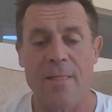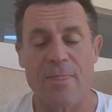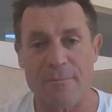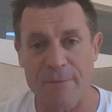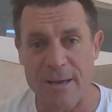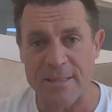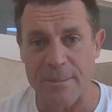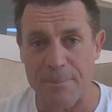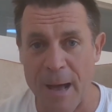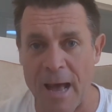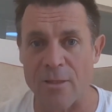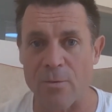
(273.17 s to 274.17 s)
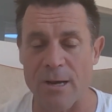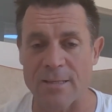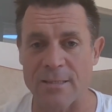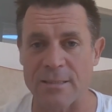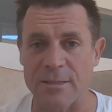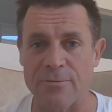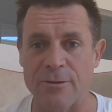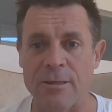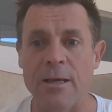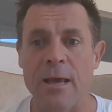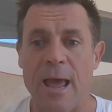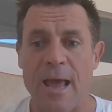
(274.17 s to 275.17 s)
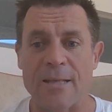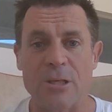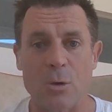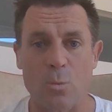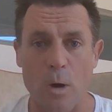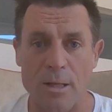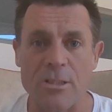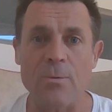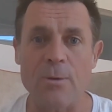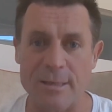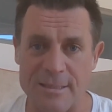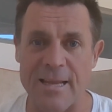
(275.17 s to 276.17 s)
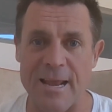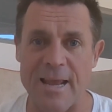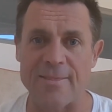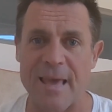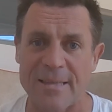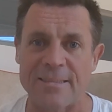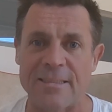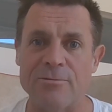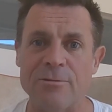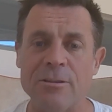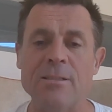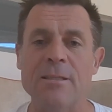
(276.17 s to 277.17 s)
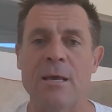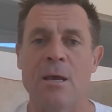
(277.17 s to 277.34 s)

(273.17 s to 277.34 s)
The visa pathways are different. And so once you understand that difference,